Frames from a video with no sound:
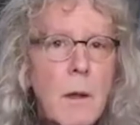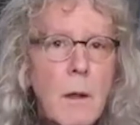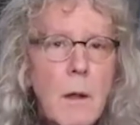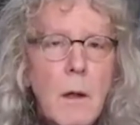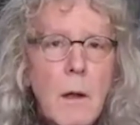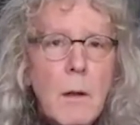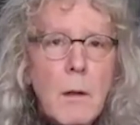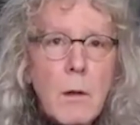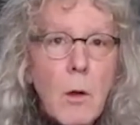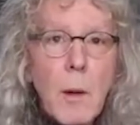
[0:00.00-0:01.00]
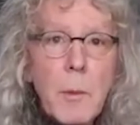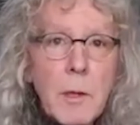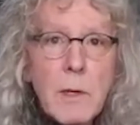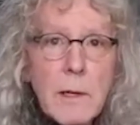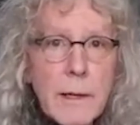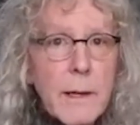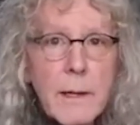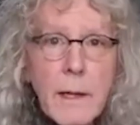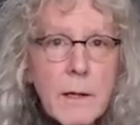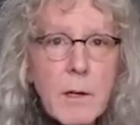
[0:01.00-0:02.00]
No, I mean really, I
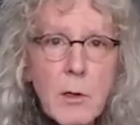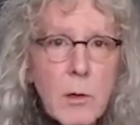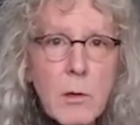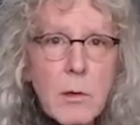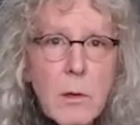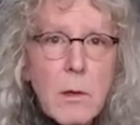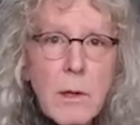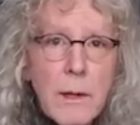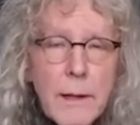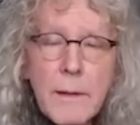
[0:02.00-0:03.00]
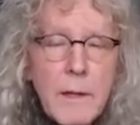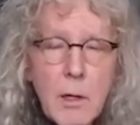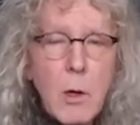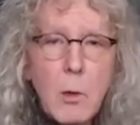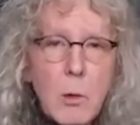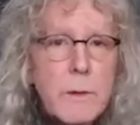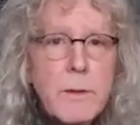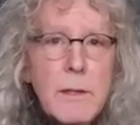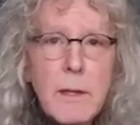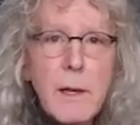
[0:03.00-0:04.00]
can't hear you. In the old
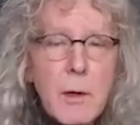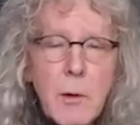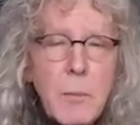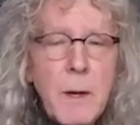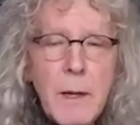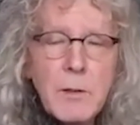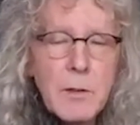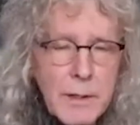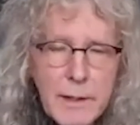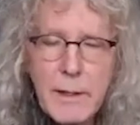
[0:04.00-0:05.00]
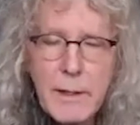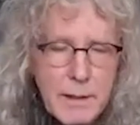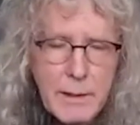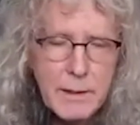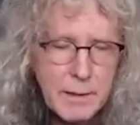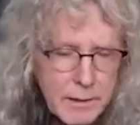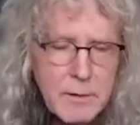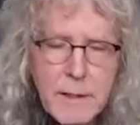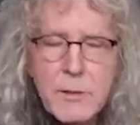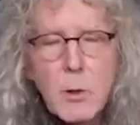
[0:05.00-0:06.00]
Sierra Madres.
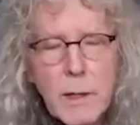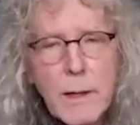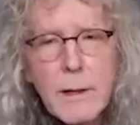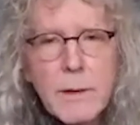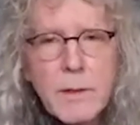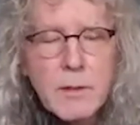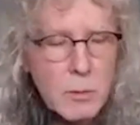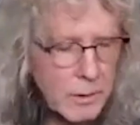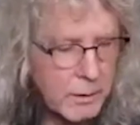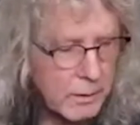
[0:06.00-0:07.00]
It's okay, I got this one.